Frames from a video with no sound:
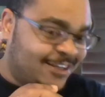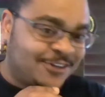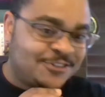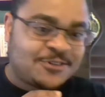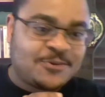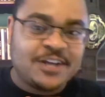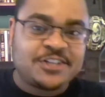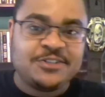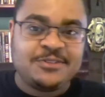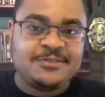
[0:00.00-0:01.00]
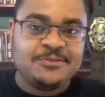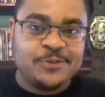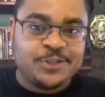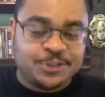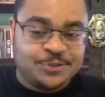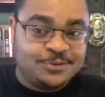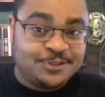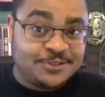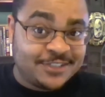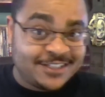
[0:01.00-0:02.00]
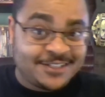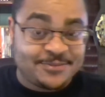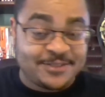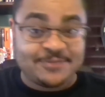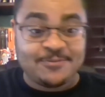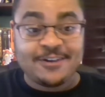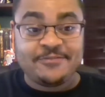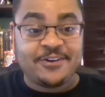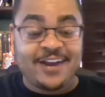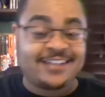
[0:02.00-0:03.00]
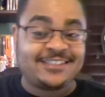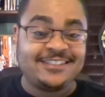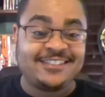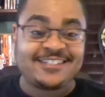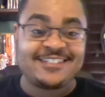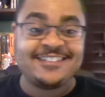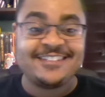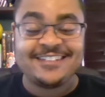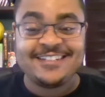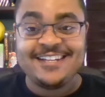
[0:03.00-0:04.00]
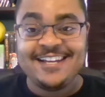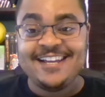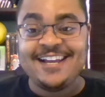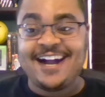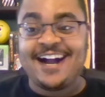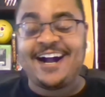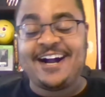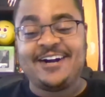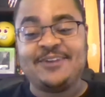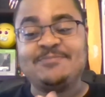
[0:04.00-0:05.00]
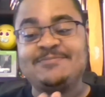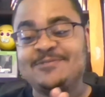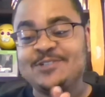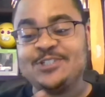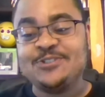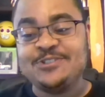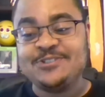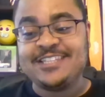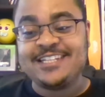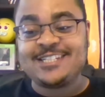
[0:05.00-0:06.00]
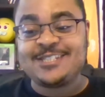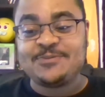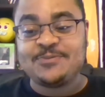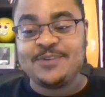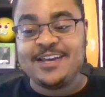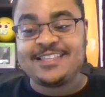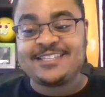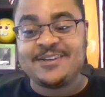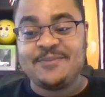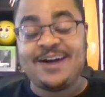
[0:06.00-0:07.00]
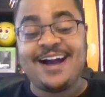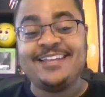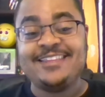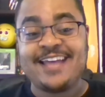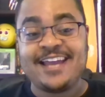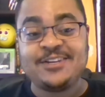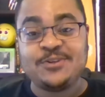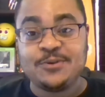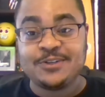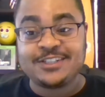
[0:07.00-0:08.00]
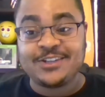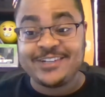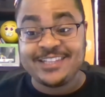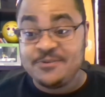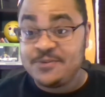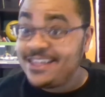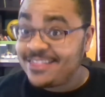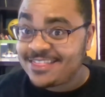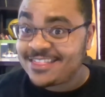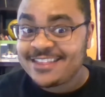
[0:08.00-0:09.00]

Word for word: Here's a question. Would you do this with one of your exes? Would you do this with somebody that you're currently with?